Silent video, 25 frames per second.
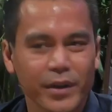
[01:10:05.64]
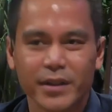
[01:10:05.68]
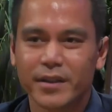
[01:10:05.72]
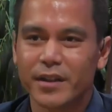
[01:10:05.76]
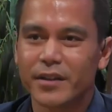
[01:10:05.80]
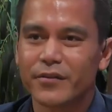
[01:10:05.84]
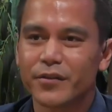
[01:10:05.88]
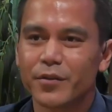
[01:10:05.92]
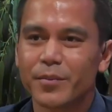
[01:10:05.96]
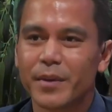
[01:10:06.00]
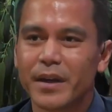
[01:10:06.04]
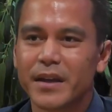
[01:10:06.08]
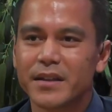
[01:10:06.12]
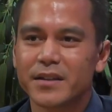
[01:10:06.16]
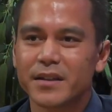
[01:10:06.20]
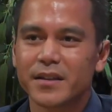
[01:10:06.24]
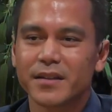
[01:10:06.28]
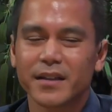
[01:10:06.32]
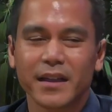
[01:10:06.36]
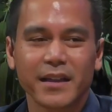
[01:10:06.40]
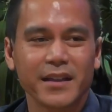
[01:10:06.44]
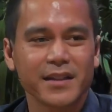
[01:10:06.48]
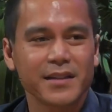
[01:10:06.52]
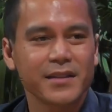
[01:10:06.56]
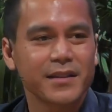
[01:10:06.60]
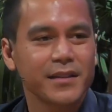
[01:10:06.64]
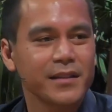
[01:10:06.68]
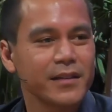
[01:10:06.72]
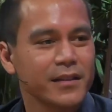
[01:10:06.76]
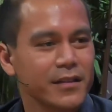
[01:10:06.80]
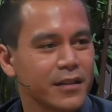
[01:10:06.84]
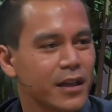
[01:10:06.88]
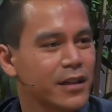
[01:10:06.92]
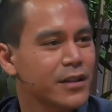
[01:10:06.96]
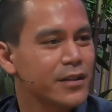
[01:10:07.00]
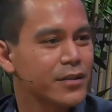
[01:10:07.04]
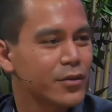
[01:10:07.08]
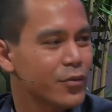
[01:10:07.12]
with information that is
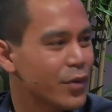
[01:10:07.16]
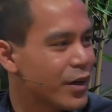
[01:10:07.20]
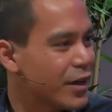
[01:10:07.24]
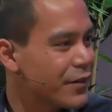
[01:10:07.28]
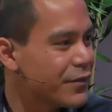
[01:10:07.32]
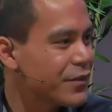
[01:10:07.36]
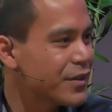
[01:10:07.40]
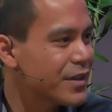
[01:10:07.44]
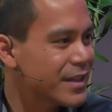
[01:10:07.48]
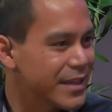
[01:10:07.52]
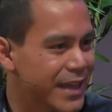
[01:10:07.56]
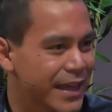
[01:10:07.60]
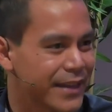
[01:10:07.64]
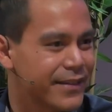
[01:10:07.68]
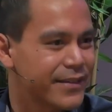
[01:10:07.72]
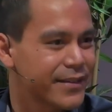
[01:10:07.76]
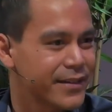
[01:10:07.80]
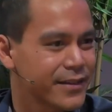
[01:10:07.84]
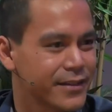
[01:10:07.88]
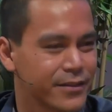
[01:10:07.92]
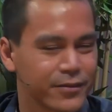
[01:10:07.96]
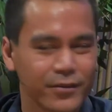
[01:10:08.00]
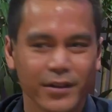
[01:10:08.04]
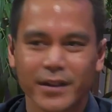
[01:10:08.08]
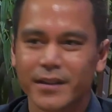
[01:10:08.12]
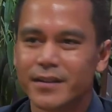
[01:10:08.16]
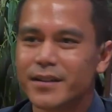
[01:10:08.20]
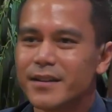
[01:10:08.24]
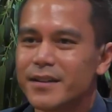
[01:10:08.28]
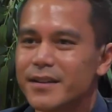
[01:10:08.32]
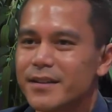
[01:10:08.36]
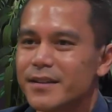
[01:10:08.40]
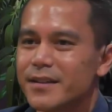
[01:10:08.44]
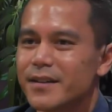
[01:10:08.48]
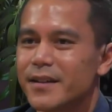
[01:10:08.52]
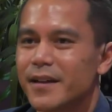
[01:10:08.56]
not relevant yet. Right?